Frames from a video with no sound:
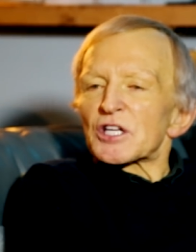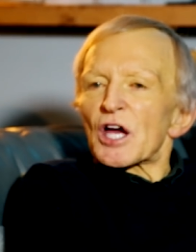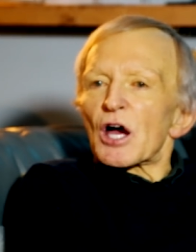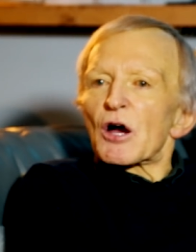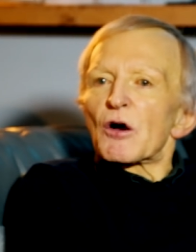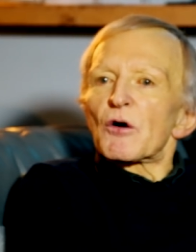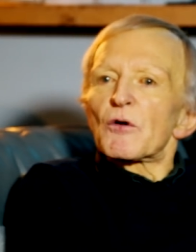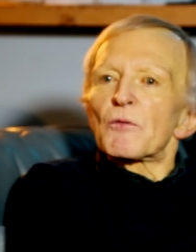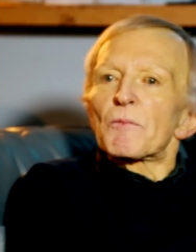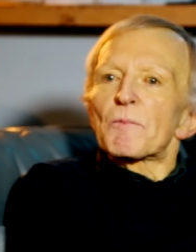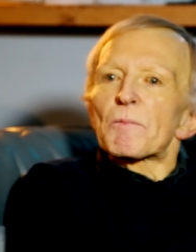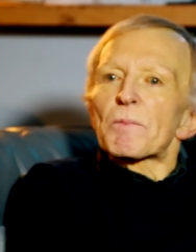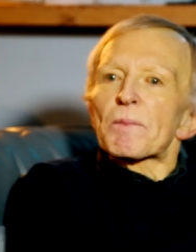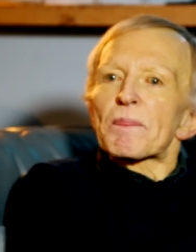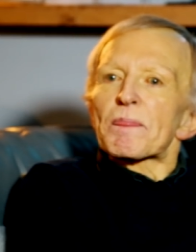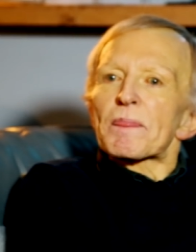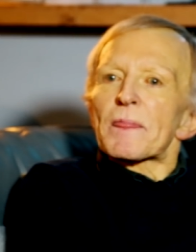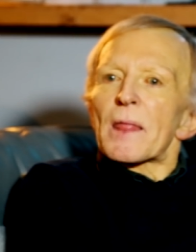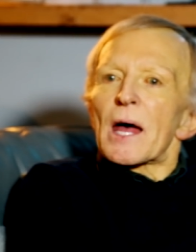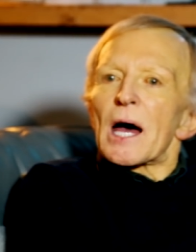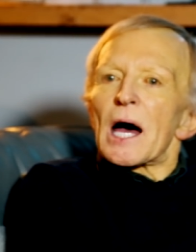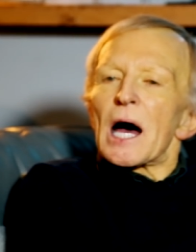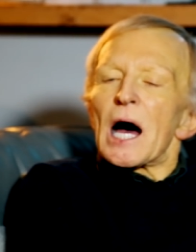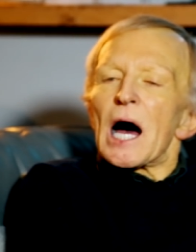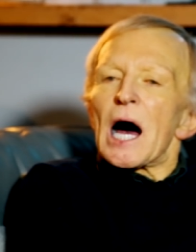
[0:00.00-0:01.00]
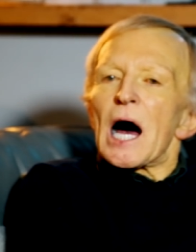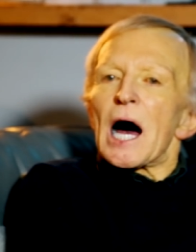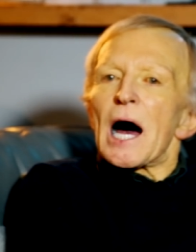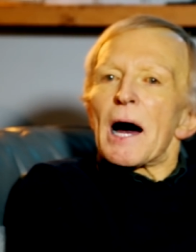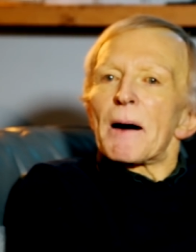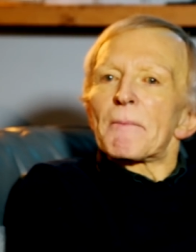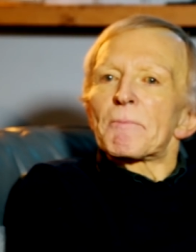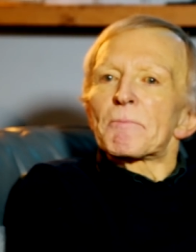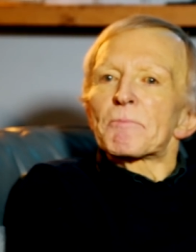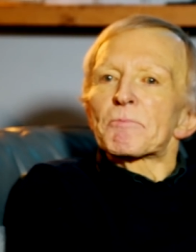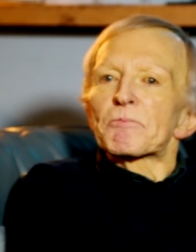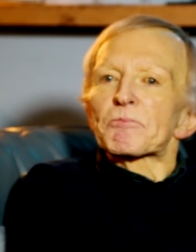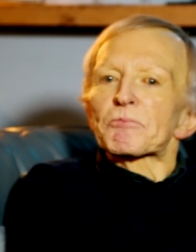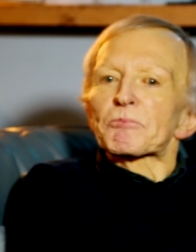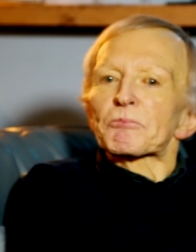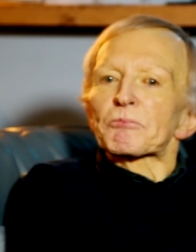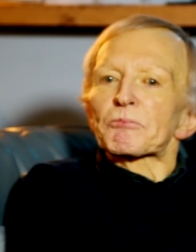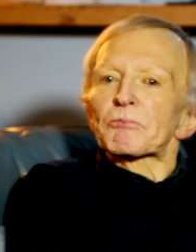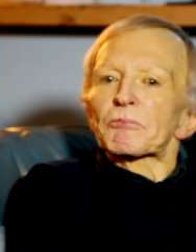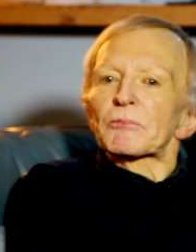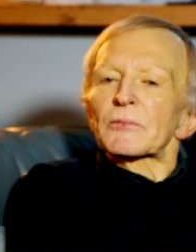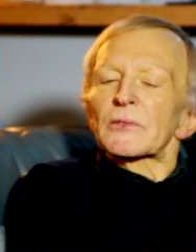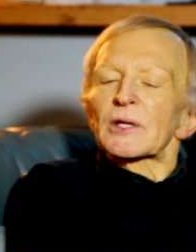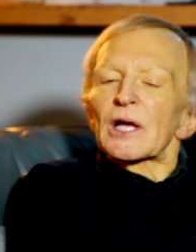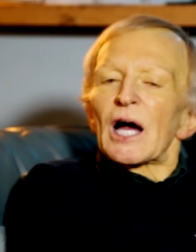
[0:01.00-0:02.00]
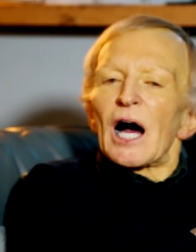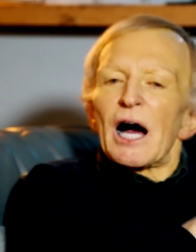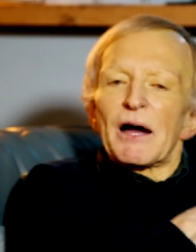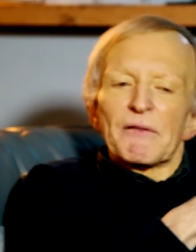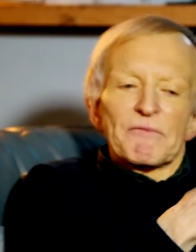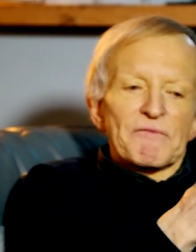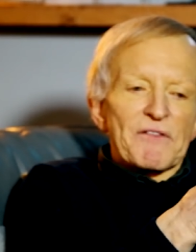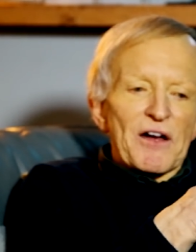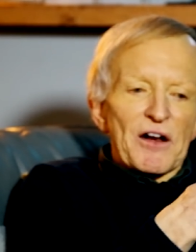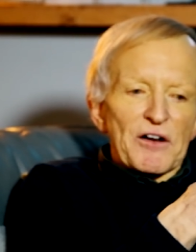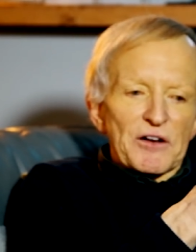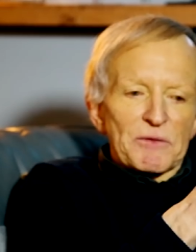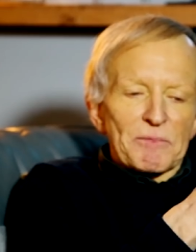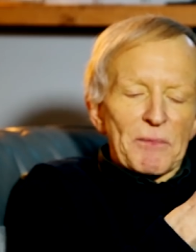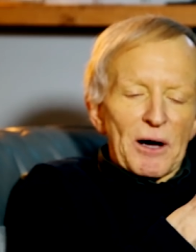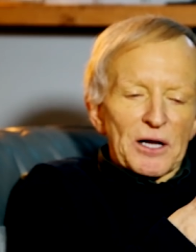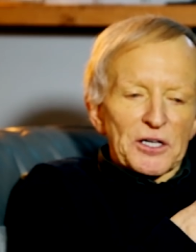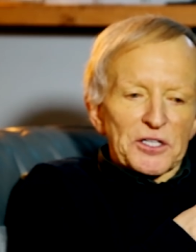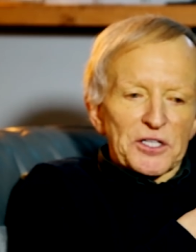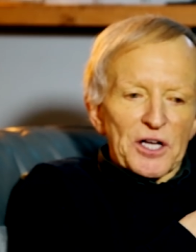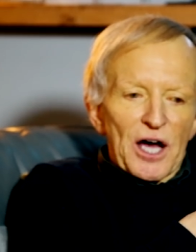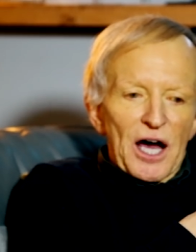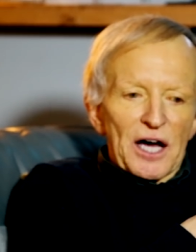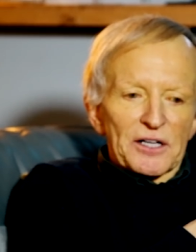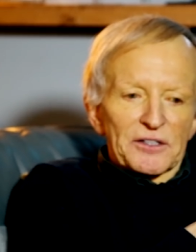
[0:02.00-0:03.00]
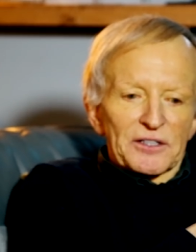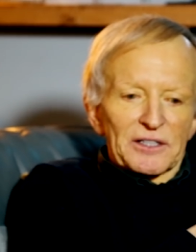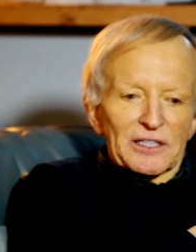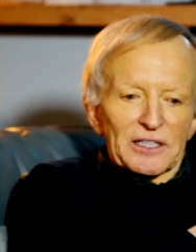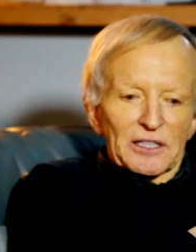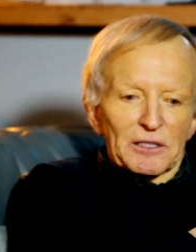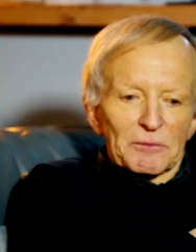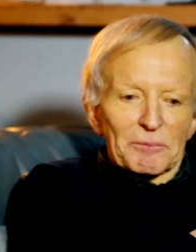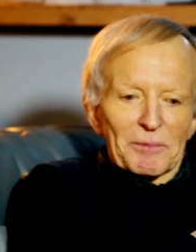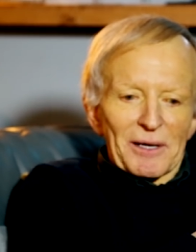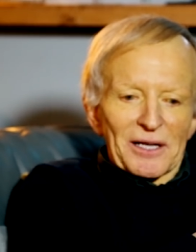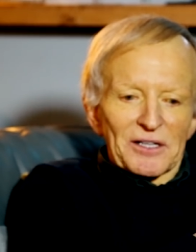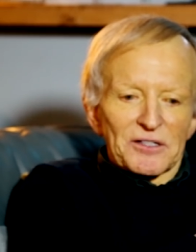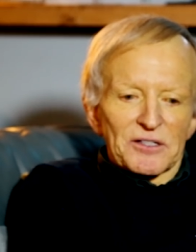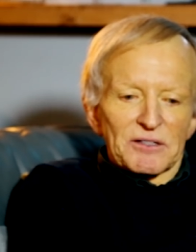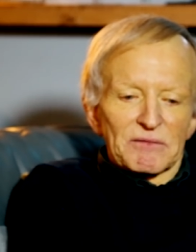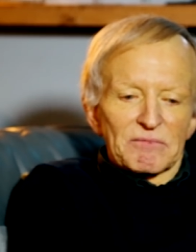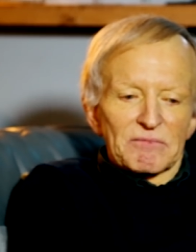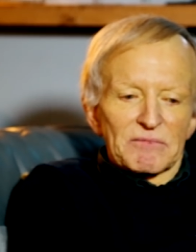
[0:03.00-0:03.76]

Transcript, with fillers: So I varied my diet a little bit.